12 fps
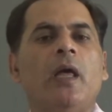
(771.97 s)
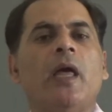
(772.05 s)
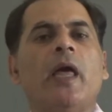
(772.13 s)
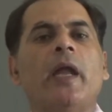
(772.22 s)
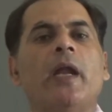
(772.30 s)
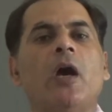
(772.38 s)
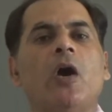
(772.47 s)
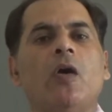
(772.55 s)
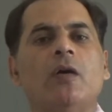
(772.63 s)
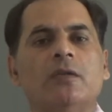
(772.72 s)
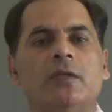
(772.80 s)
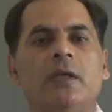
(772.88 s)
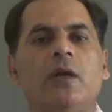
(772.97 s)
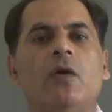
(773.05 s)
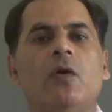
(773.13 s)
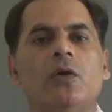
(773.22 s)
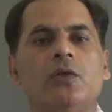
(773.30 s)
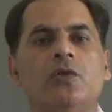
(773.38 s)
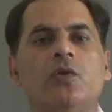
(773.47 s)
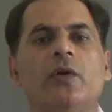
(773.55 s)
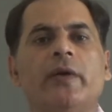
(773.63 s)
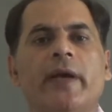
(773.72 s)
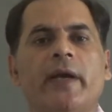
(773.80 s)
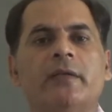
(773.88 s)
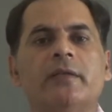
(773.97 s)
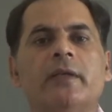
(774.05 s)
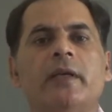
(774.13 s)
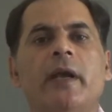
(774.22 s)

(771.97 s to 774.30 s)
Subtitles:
and oxygen also gets